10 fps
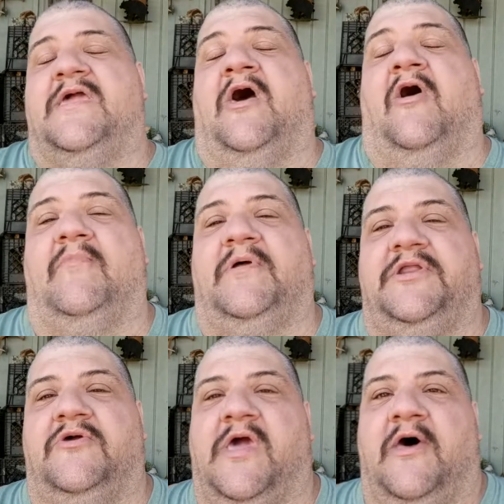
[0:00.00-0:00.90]
home a
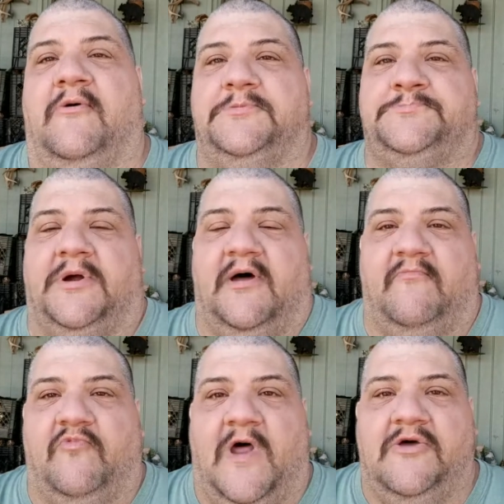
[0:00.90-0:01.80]
new goat
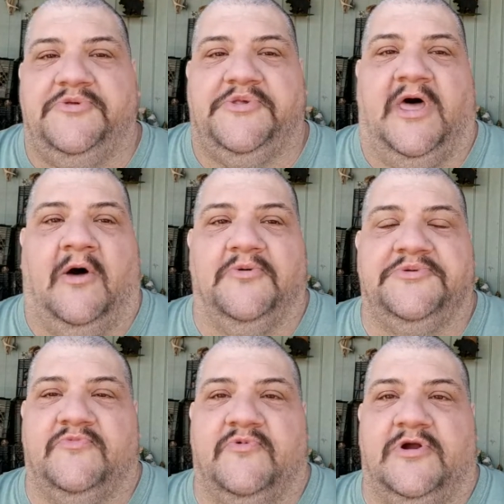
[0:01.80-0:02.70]
from Rose at
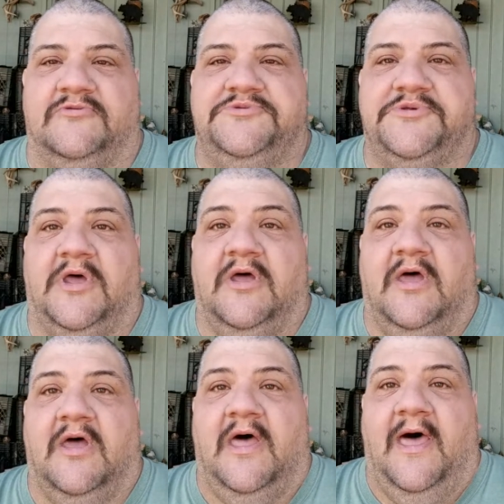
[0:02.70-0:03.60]
Wholesome Roots,
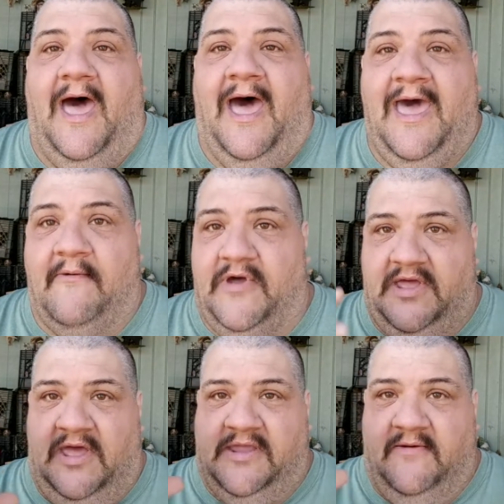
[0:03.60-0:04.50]
I have
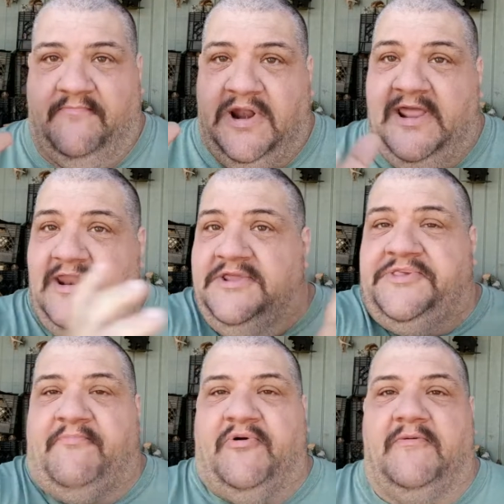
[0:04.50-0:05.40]
a completely
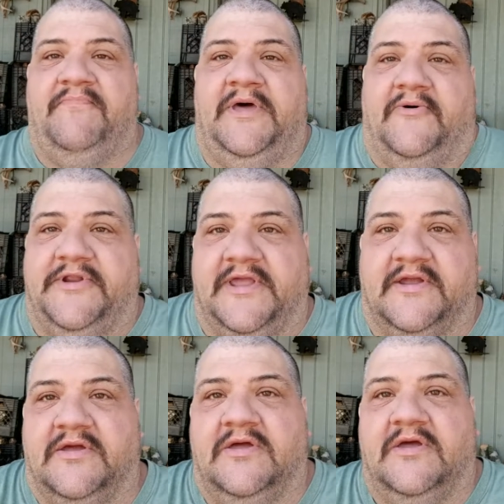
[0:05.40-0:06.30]
separate
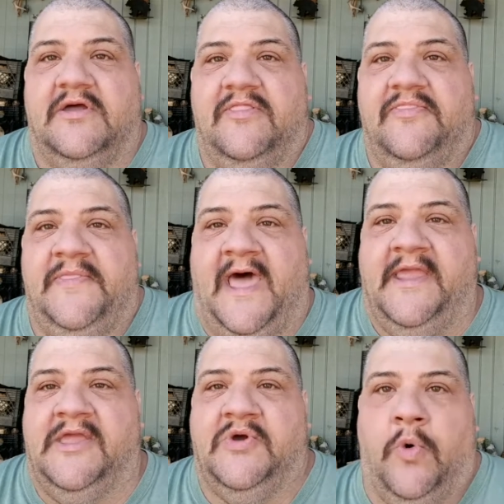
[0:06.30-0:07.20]
building that I
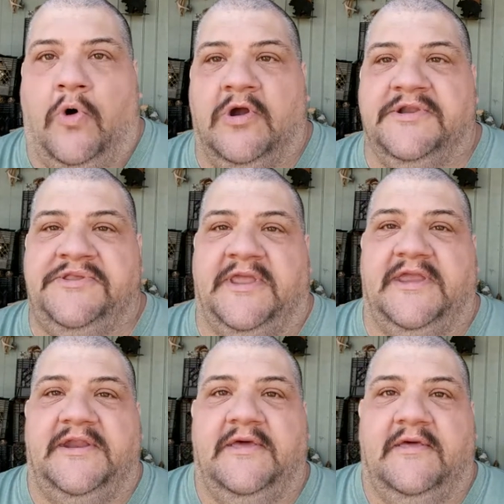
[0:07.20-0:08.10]
can
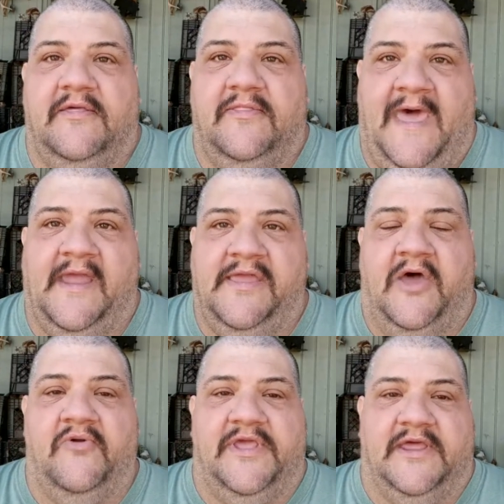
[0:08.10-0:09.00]
quarantine that
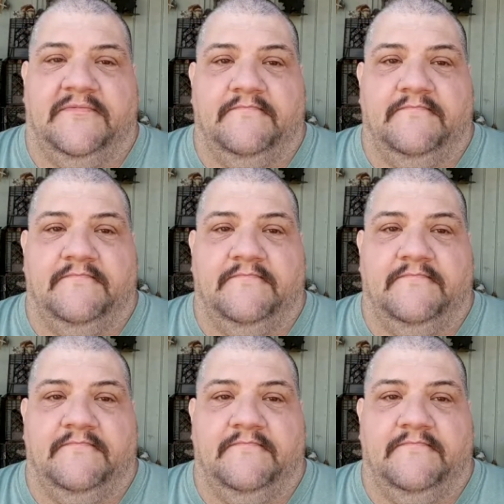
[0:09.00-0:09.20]
goat in.